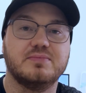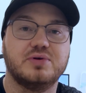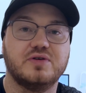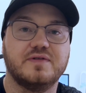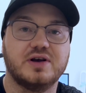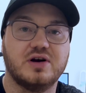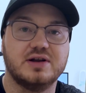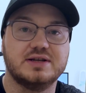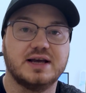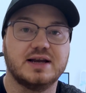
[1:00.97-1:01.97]
perfect
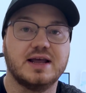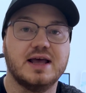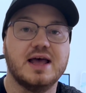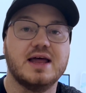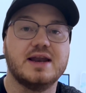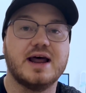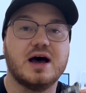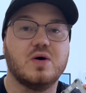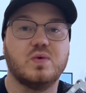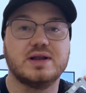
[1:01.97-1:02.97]
contact.
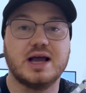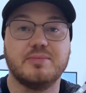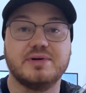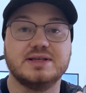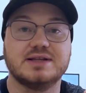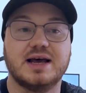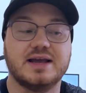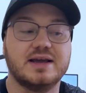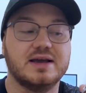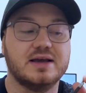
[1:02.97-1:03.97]
Now, what companies
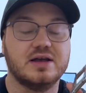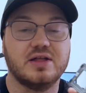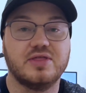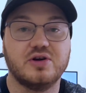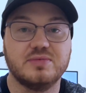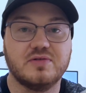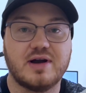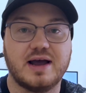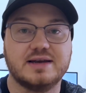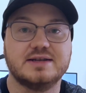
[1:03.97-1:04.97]
like
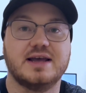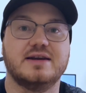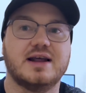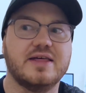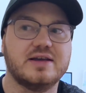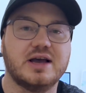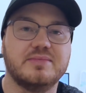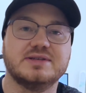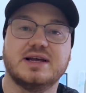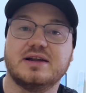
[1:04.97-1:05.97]
Thermalright and other
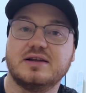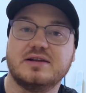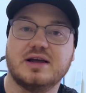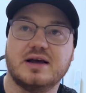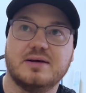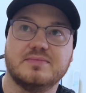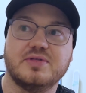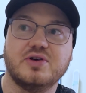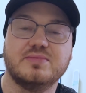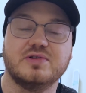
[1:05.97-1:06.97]
companies like
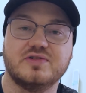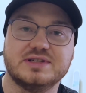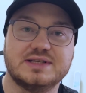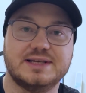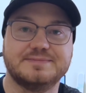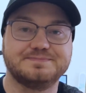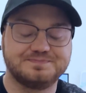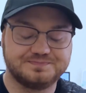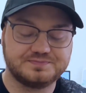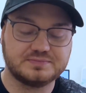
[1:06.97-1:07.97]
Thermal Grizzly
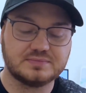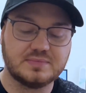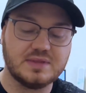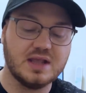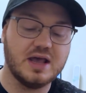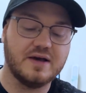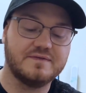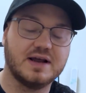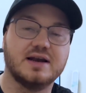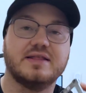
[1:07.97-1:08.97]
have
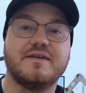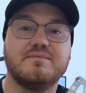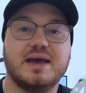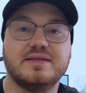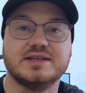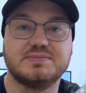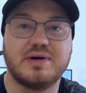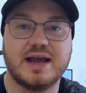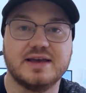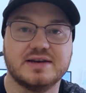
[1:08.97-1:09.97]
done, they've made this
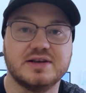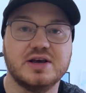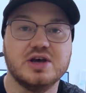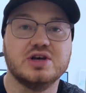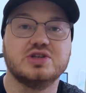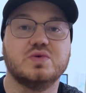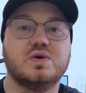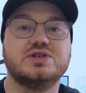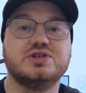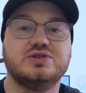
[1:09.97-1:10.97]
bracket. So
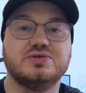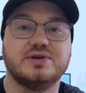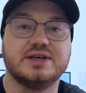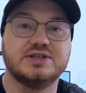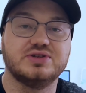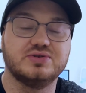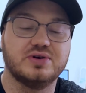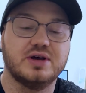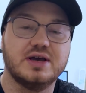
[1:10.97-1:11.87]
what you do is you